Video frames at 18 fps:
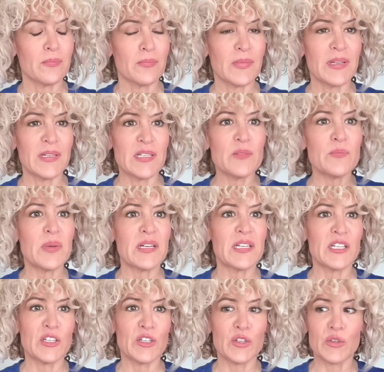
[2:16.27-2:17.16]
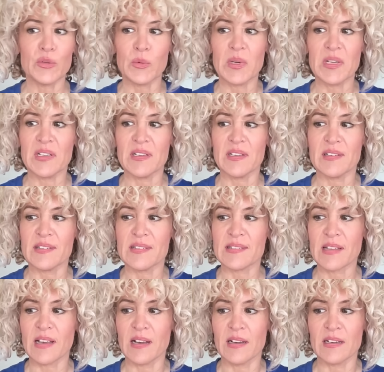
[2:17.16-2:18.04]
anybody who is
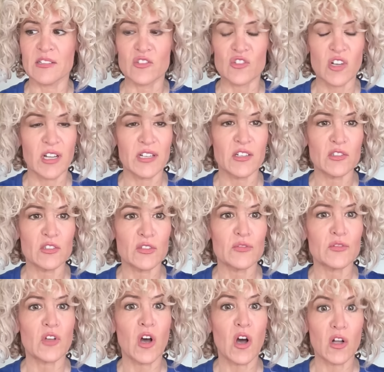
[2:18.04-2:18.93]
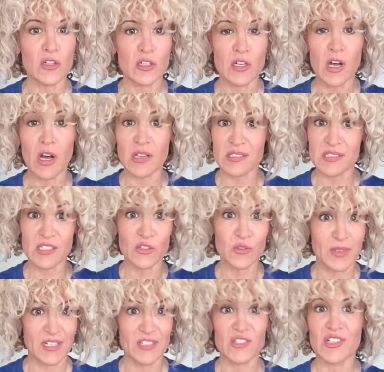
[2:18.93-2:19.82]
a child of the Holocaust, a
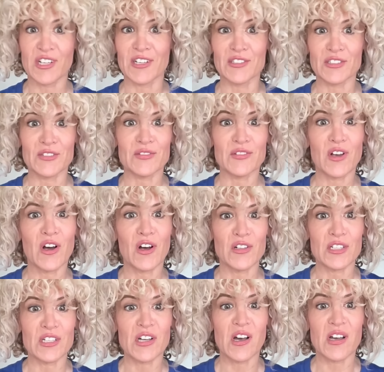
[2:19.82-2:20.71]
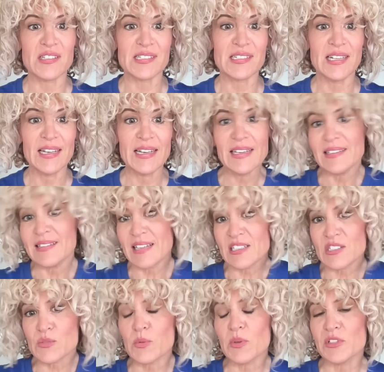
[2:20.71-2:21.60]
grandchild of the Holocaust,
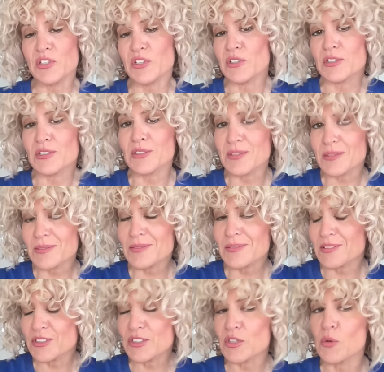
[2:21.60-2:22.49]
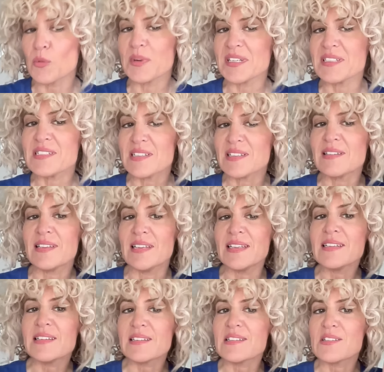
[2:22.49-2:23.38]
that's what you're, you're going to
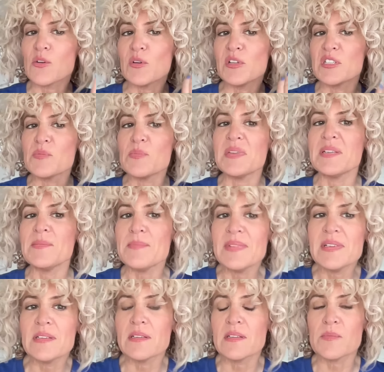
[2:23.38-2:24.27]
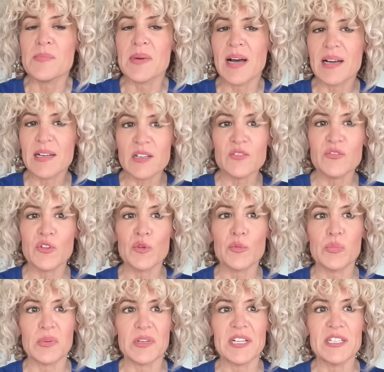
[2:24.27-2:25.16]
think. It's going to be in the back of your
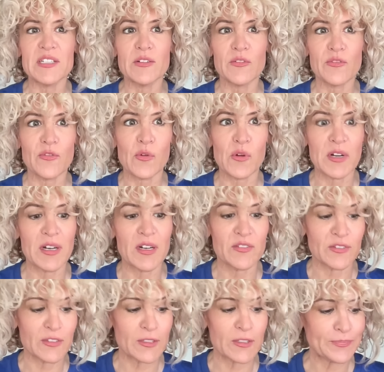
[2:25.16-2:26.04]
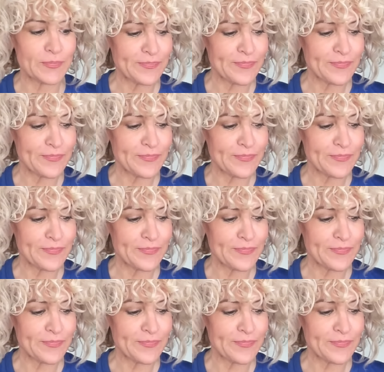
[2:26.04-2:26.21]
brain forever.